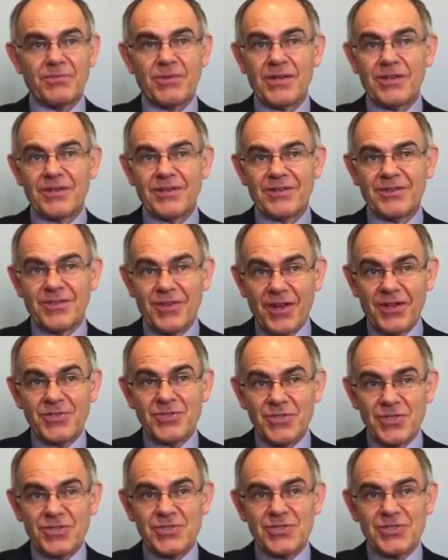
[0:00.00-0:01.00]
but
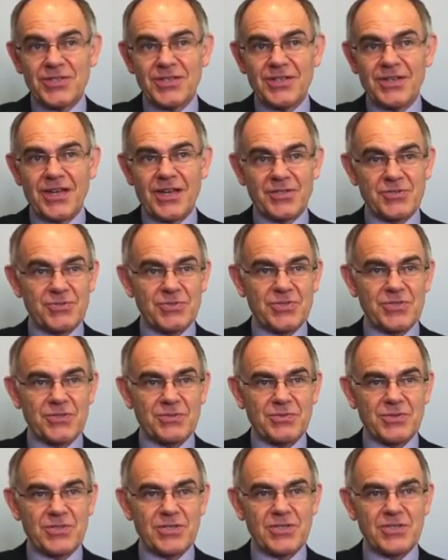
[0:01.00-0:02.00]
not just the estrogen
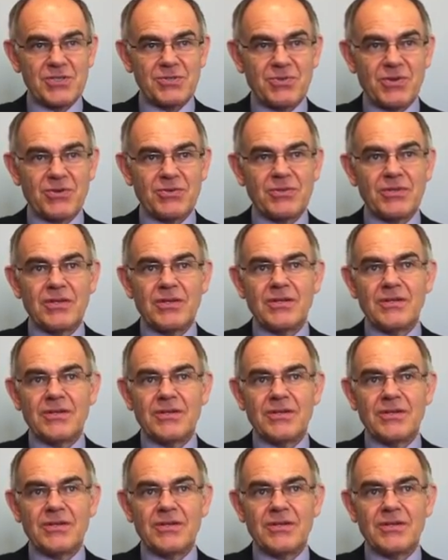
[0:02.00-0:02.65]
and progesterone,